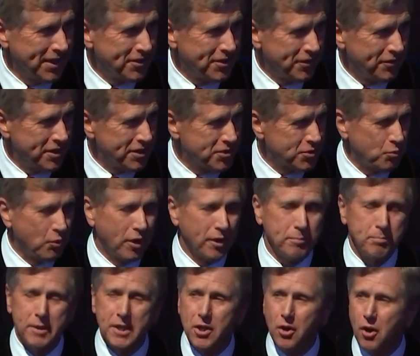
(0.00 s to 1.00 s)
To this
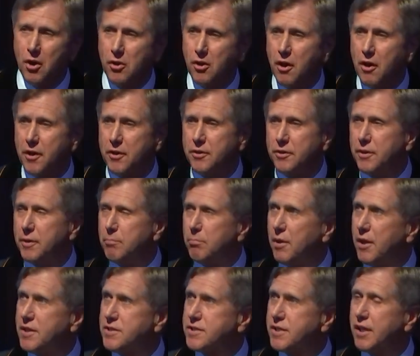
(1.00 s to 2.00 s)
one be all honor and
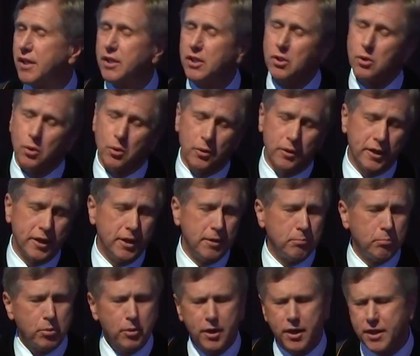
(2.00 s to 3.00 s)
blessing and glory
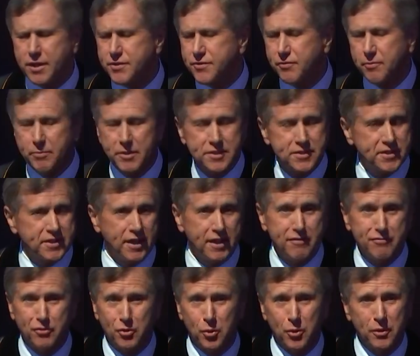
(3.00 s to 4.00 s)
and praise from this day
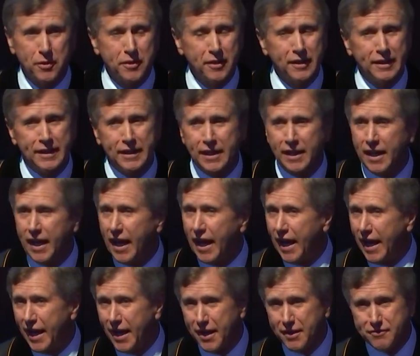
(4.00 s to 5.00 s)
forth
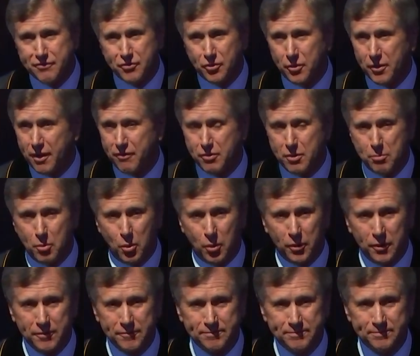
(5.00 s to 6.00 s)
and forevermore.